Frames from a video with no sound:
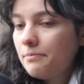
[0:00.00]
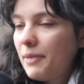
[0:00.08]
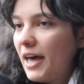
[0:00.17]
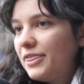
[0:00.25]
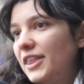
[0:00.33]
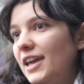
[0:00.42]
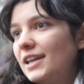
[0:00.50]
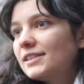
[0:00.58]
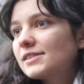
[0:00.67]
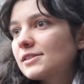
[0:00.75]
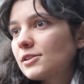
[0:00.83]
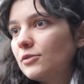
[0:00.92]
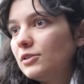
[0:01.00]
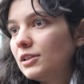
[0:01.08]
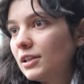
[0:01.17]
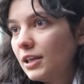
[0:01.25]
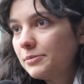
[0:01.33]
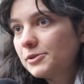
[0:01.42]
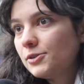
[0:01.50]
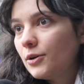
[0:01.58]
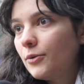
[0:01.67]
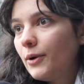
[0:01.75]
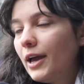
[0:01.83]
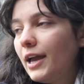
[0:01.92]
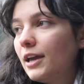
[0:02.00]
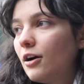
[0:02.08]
bad things, so it keeps you away.